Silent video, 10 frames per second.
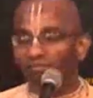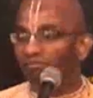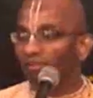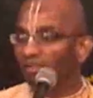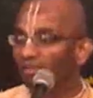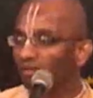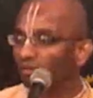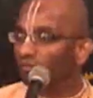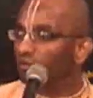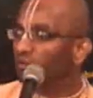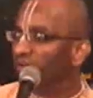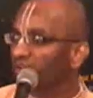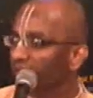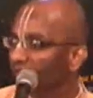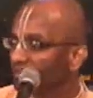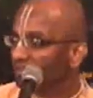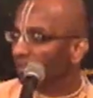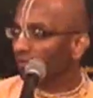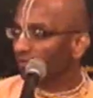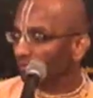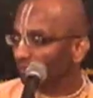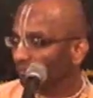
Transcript: Father, will you drink less now?